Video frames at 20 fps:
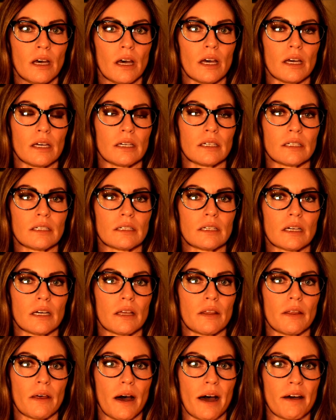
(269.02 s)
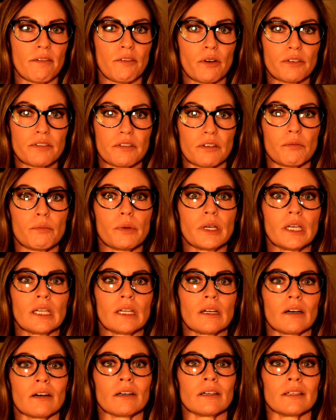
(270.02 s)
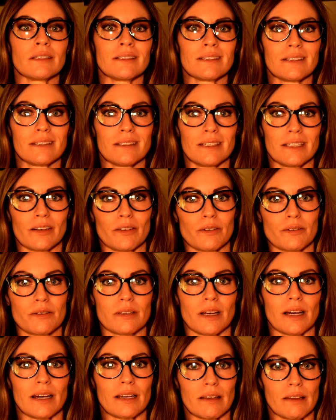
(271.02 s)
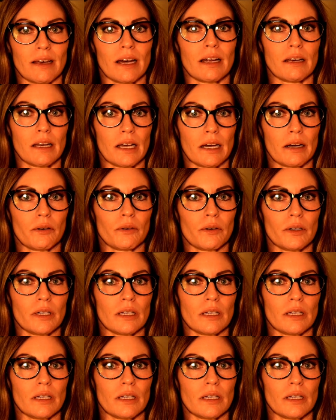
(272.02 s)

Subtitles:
And I've also been on the other side of that now.